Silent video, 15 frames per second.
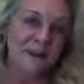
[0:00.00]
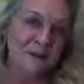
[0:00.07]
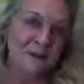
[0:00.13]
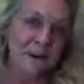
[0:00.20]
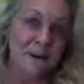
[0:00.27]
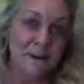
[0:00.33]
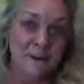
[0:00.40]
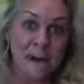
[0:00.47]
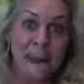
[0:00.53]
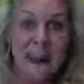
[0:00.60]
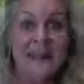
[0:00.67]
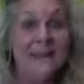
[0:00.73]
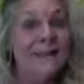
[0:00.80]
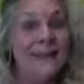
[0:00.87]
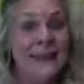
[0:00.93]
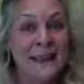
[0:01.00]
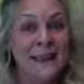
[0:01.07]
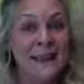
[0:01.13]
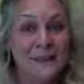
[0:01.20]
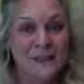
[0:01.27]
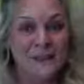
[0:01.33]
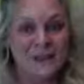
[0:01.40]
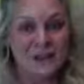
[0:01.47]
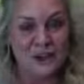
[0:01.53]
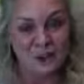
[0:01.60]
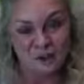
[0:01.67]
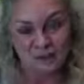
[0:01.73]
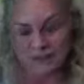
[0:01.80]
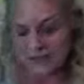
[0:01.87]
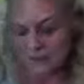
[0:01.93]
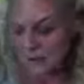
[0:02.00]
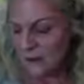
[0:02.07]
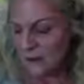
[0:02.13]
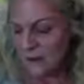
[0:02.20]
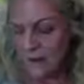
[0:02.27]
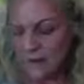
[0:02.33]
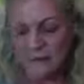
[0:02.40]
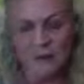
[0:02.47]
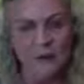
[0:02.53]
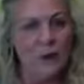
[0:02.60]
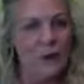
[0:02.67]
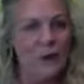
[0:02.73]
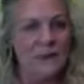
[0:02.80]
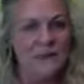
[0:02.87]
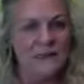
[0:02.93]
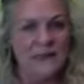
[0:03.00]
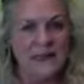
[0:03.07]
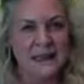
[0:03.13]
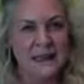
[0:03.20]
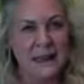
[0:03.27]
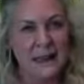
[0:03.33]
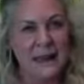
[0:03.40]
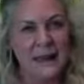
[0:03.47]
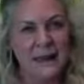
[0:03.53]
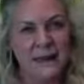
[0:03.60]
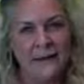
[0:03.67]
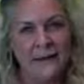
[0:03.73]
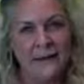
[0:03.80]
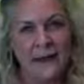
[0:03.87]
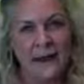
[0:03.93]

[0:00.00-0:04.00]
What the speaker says: We are in the year of the dog, which is all about loyalty and